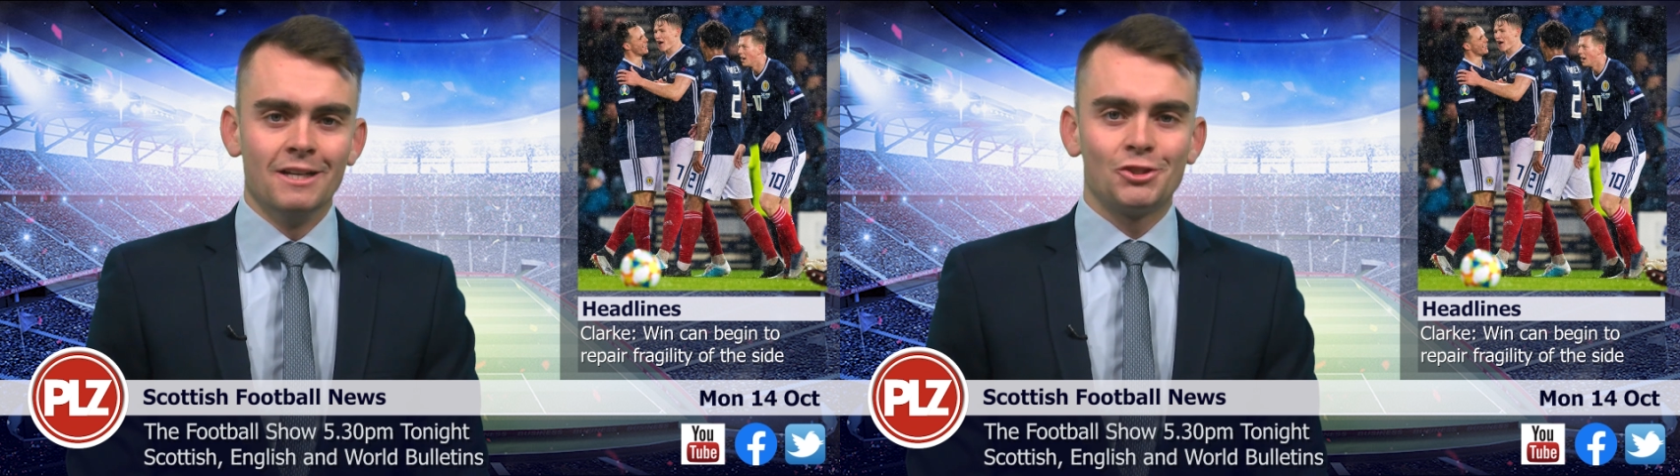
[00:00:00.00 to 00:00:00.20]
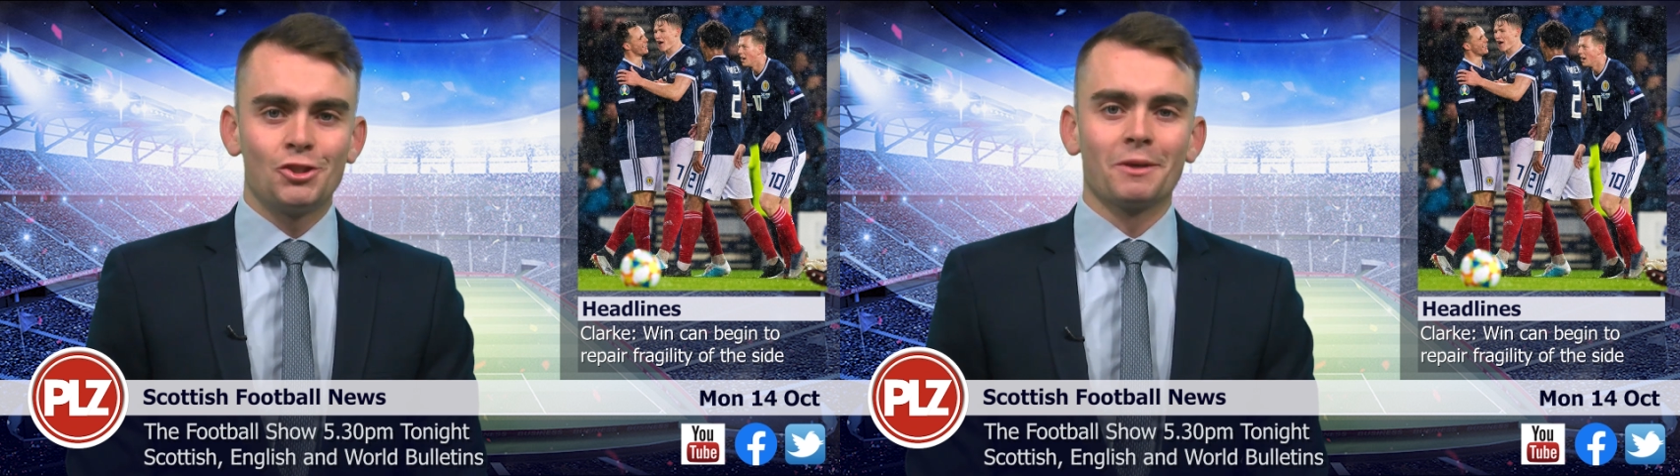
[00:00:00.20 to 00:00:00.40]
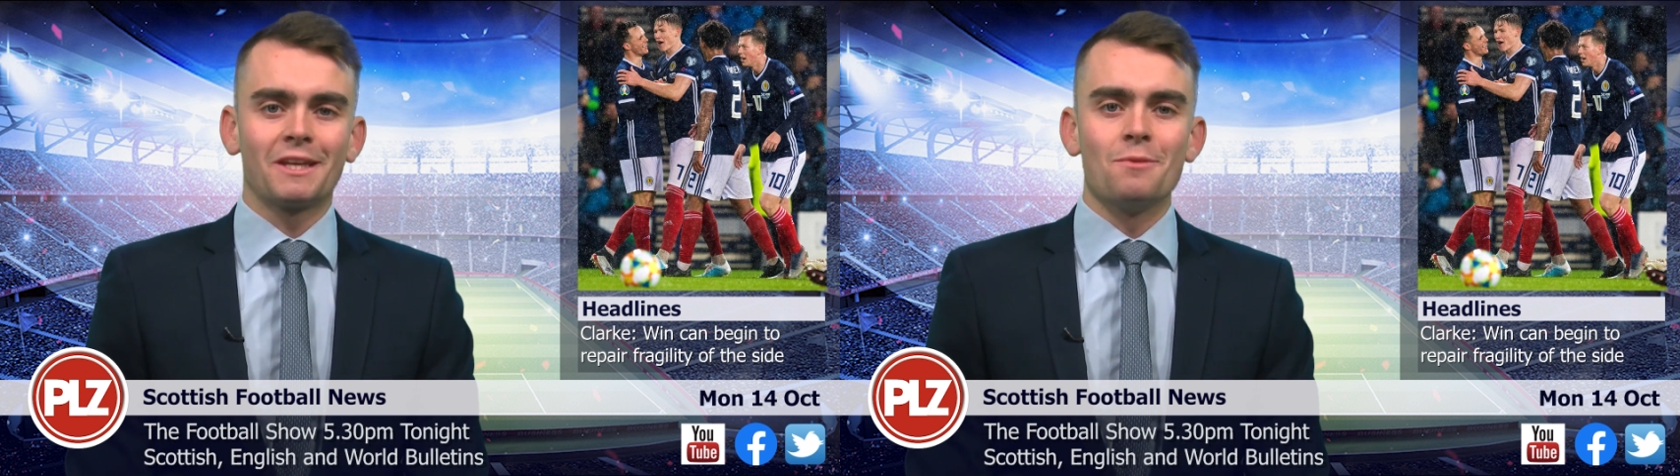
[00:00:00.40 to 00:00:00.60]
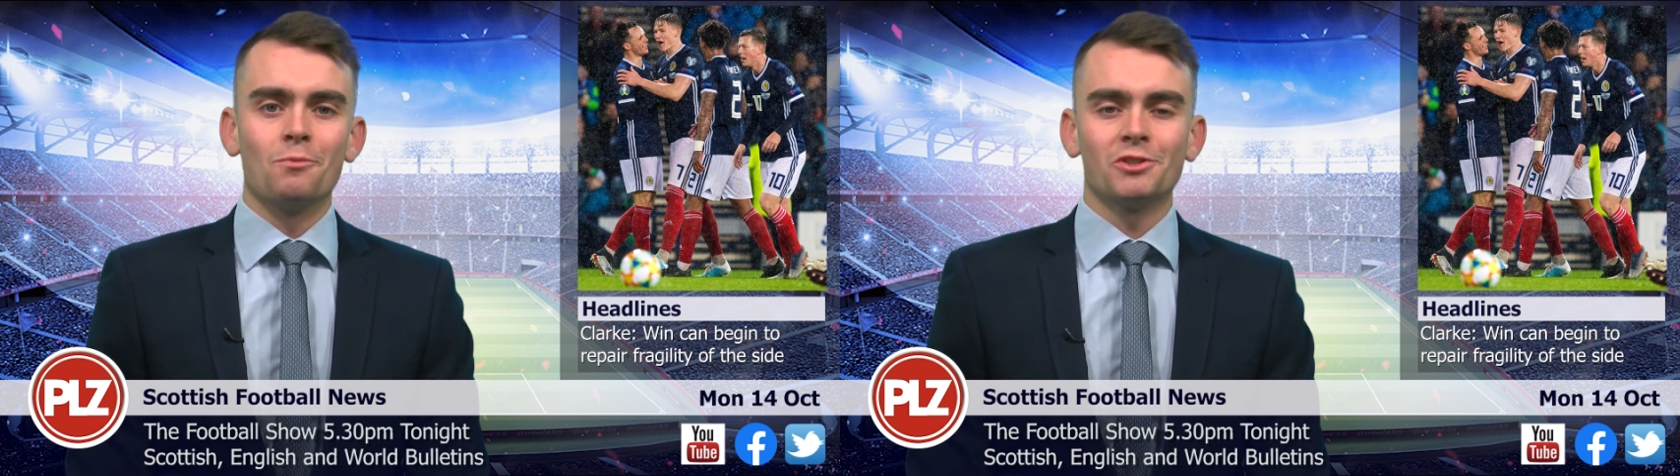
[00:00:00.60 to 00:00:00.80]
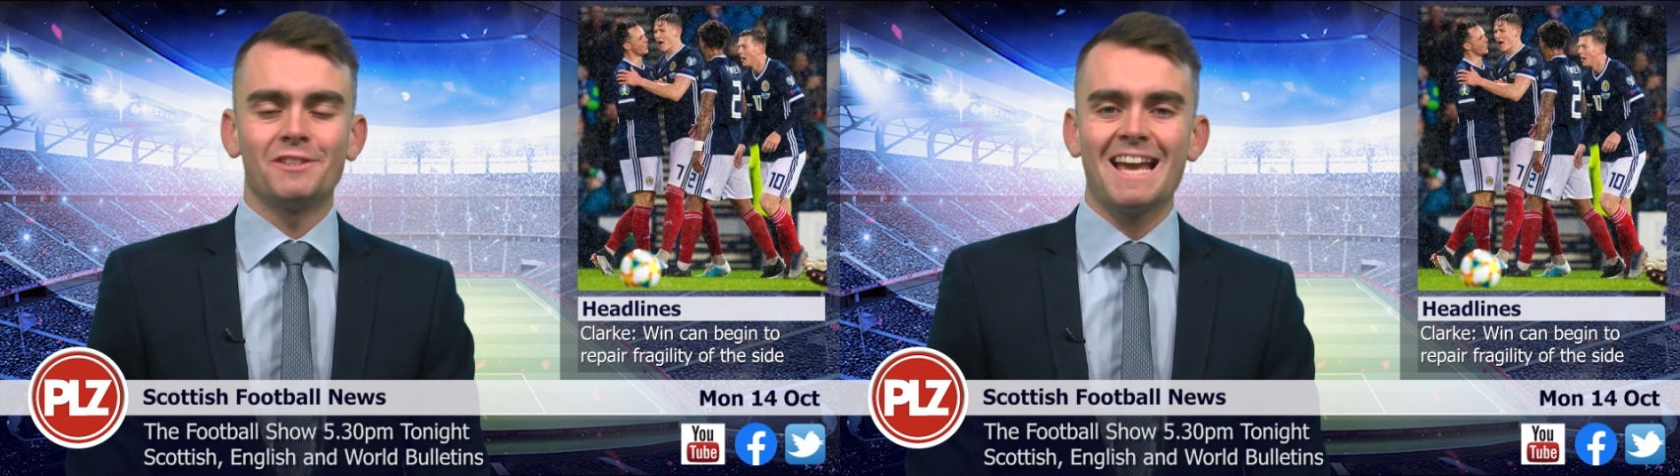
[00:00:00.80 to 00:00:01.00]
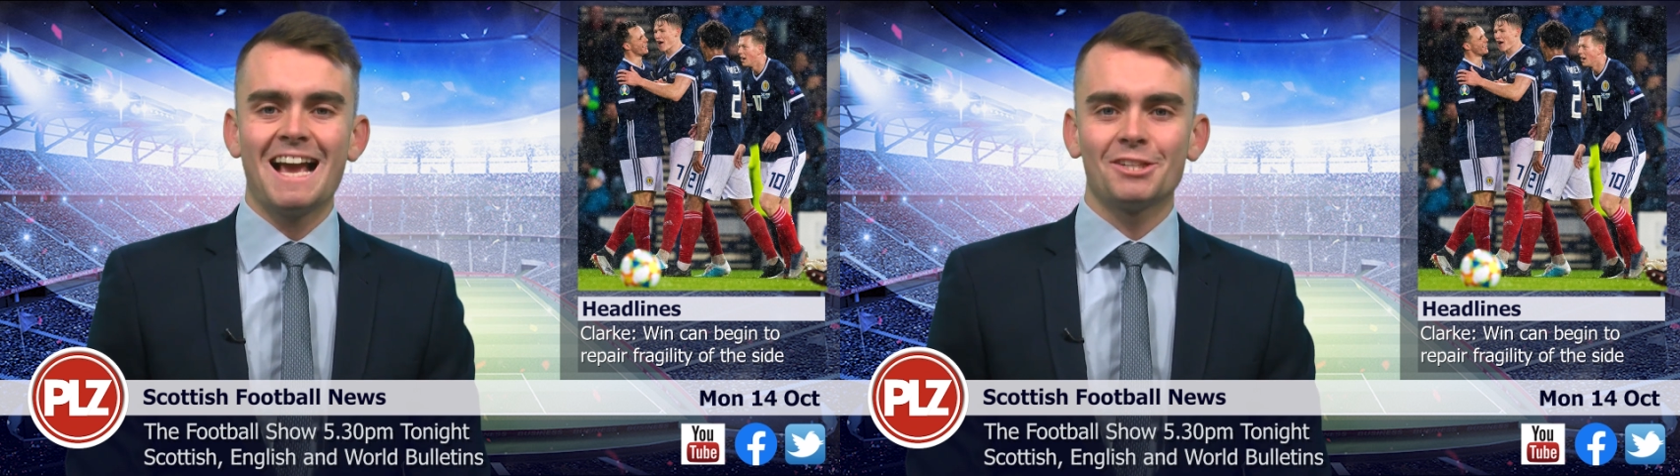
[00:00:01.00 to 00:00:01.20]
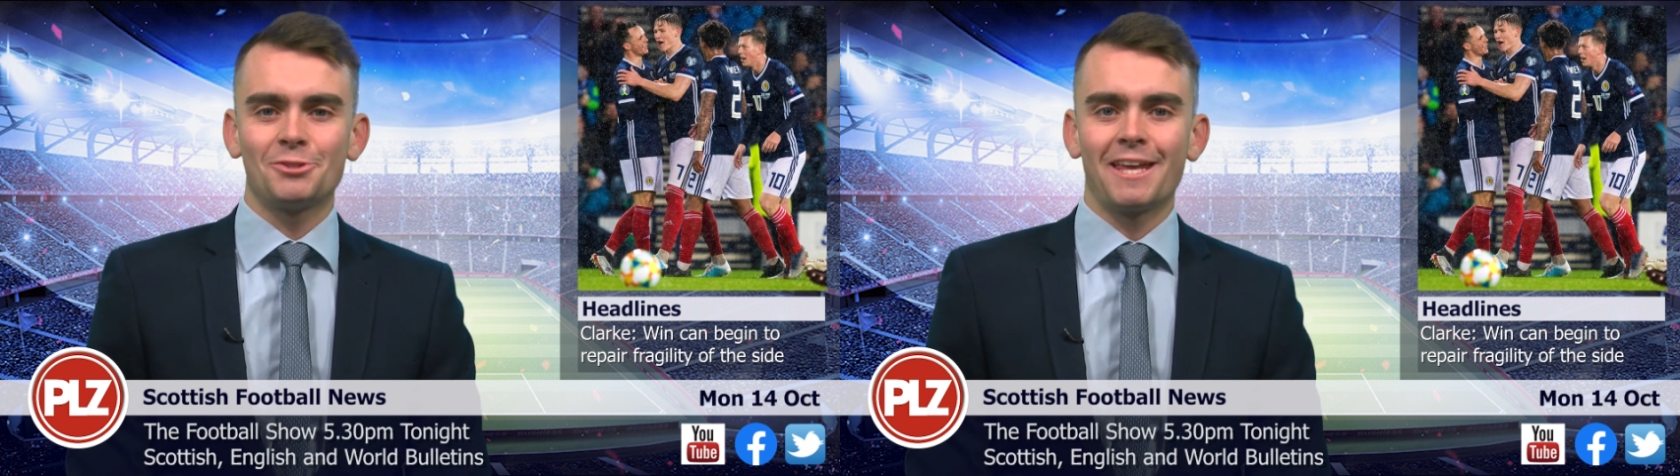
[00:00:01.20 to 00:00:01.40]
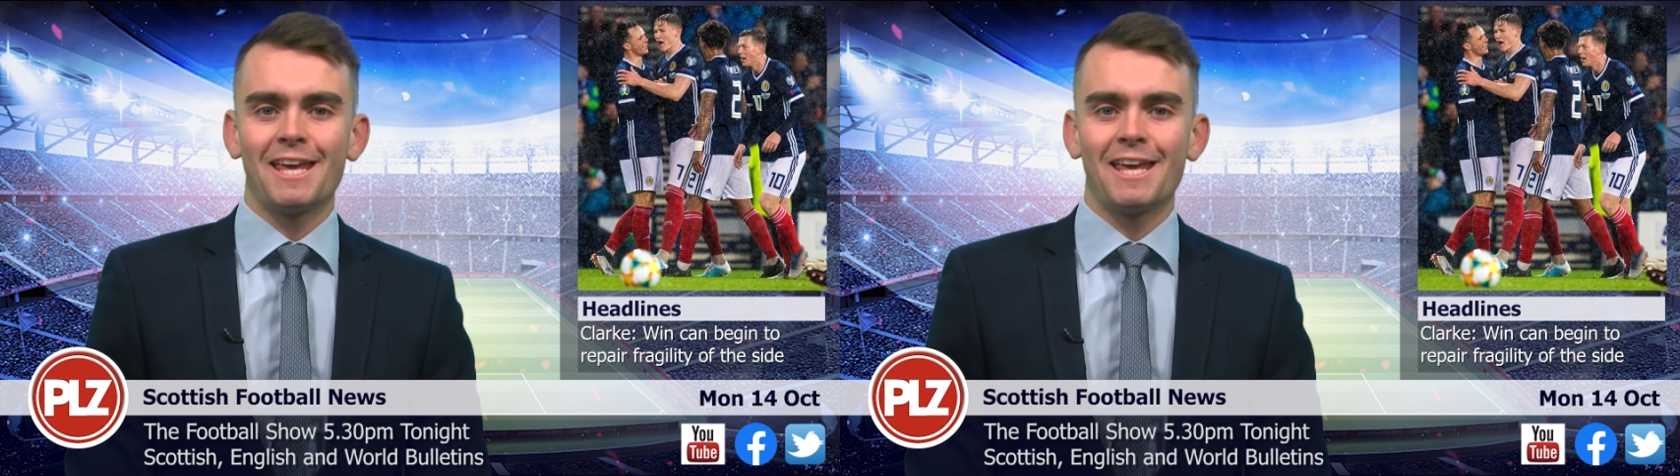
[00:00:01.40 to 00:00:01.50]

John McGinn was the hat trick